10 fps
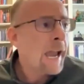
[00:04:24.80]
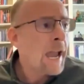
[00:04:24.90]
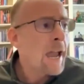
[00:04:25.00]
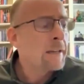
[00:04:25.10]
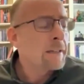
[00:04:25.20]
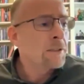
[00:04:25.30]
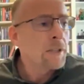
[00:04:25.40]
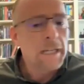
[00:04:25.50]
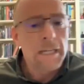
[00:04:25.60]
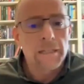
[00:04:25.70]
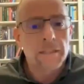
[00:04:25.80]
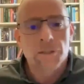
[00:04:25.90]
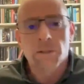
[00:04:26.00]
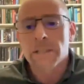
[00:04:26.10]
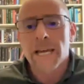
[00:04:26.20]
And
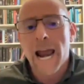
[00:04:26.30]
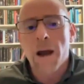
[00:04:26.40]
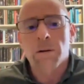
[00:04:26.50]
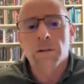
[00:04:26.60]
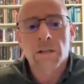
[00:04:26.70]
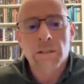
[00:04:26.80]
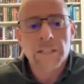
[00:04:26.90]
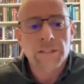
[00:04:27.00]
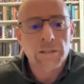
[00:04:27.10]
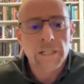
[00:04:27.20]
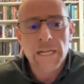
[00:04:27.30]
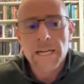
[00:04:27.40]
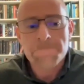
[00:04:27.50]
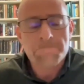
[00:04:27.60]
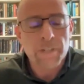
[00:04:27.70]
during that hour-long lecture,
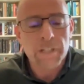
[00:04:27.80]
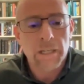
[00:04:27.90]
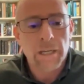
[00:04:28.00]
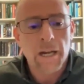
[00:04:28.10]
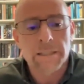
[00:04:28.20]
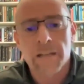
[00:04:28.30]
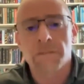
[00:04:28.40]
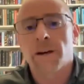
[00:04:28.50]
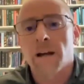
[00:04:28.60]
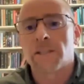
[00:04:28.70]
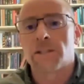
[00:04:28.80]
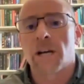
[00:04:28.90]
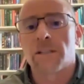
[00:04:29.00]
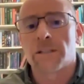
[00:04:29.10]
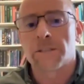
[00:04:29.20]
he he identified the
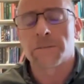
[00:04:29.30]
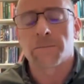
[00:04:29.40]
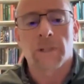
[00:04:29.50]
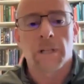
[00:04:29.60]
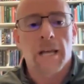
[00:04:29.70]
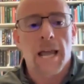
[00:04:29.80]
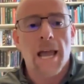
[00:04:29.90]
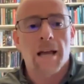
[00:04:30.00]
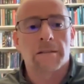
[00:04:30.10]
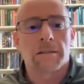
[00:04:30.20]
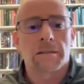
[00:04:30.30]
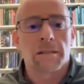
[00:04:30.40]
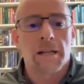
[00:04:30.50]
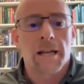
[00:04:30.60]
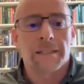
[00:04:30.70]
judges as
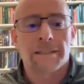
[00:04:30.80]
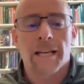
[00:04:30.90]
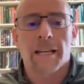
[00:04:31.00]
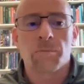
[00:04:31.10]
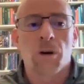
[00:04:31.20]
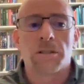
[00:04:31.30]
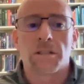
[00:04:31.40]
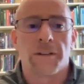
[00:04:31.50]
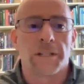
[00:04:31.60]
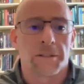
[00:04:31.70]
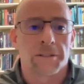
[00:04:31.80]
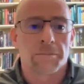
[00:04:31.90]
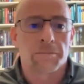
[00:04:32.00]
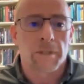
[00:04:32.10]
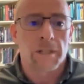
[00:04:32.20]
as second Moses figures,
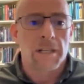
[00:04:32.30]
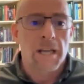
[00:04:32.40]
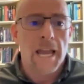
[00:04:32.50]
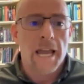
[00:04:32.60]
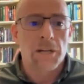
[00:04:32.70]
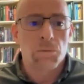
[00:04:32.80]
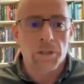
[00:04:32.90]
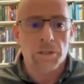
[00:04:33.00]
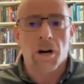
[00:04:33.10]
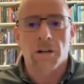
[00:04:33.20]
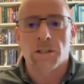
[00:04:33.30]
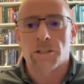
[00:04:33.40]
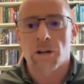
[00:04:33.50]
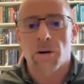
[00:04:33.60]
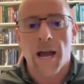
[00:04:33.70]
and he worked hard to
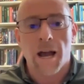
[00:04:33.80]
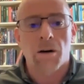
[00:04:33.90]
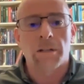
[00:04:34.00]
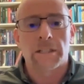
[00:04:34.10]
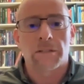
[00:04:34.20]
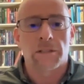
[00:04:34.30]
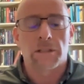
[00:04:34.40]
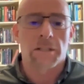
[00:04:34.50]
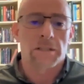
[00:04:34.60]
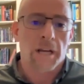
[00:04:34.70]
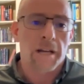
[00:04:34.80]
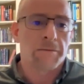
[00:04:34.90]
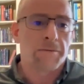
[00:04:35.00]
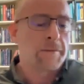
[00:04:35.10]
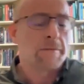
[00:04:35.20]
show how each of the judges kind of